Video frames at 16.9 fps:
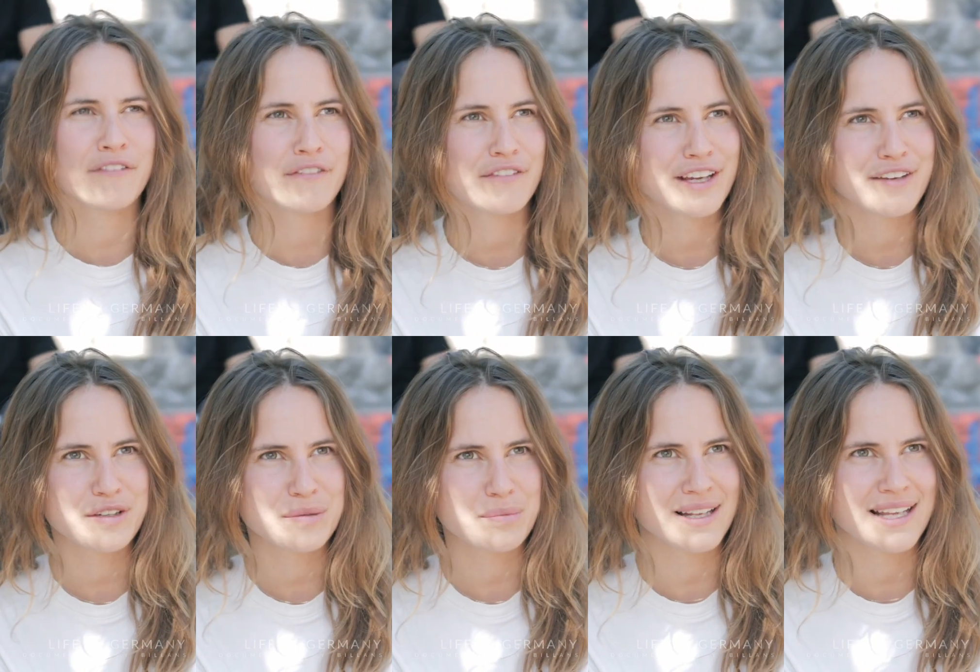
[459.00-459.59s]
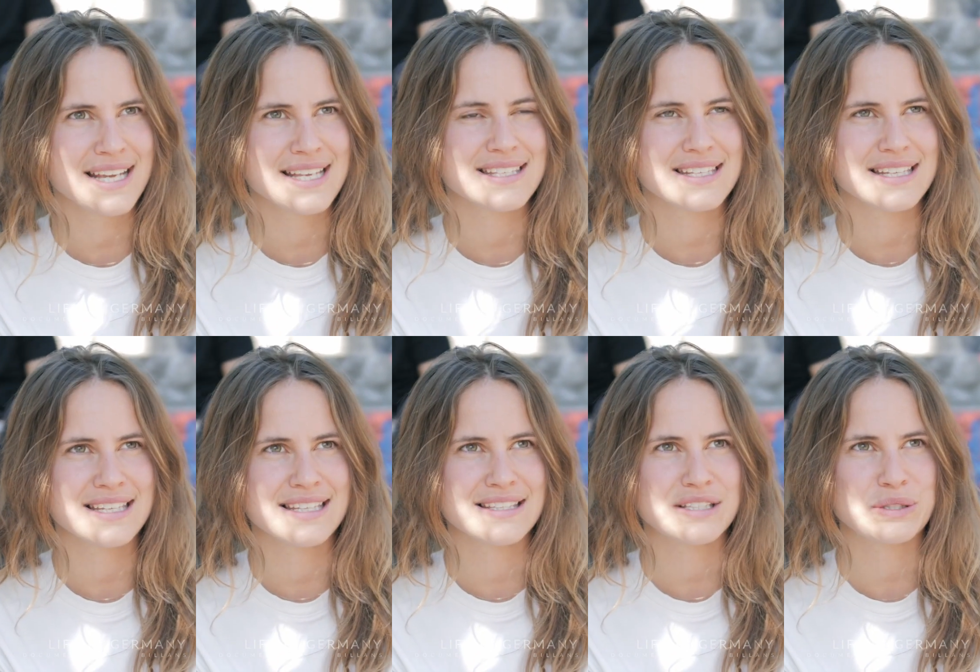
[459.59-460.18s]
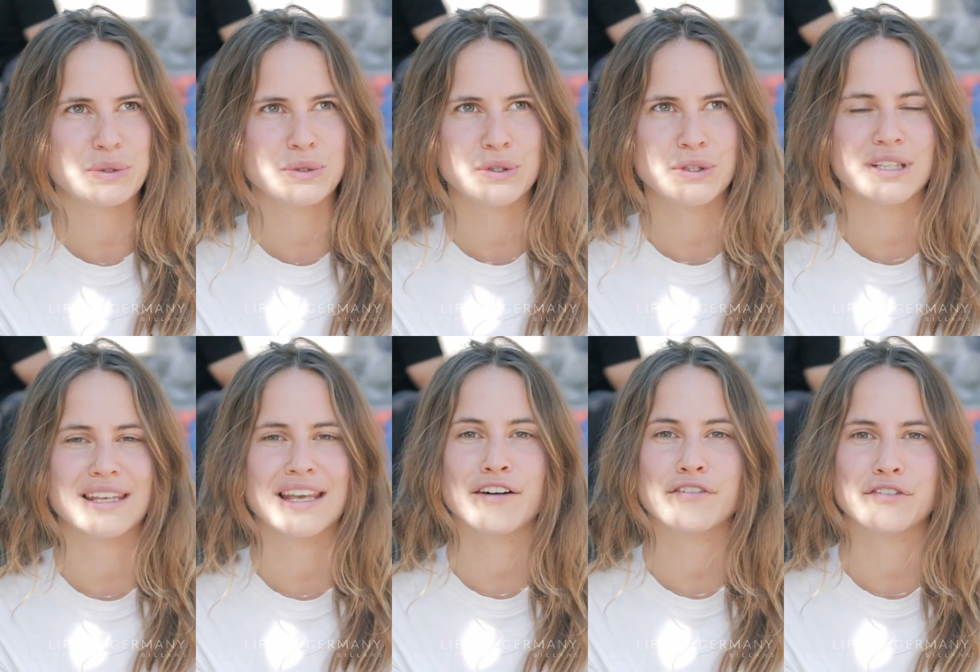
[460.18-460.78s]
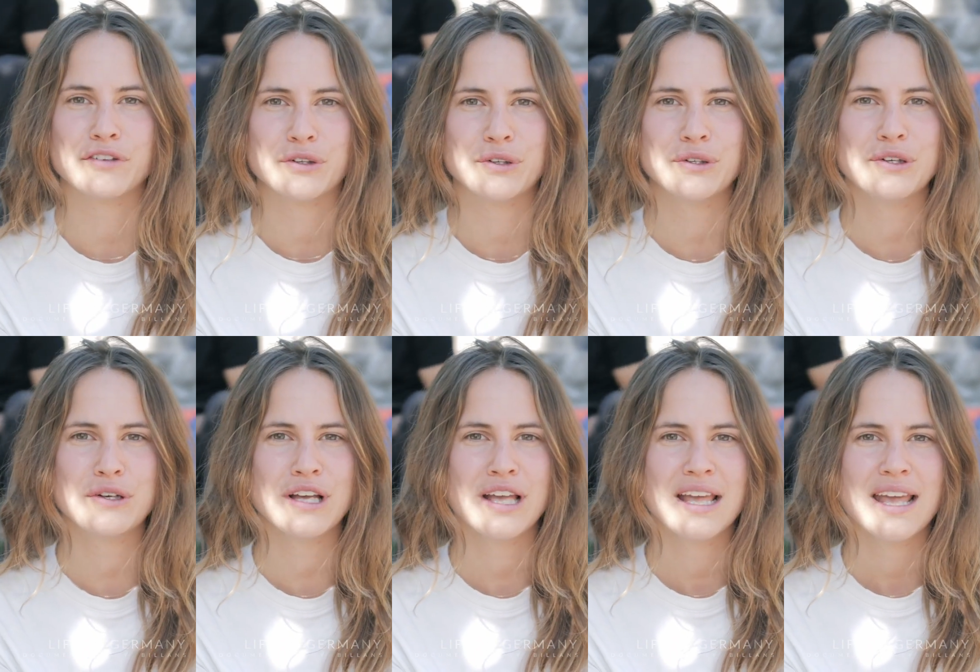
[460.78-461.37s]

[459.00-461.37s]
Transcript: favorite place is called Yafo.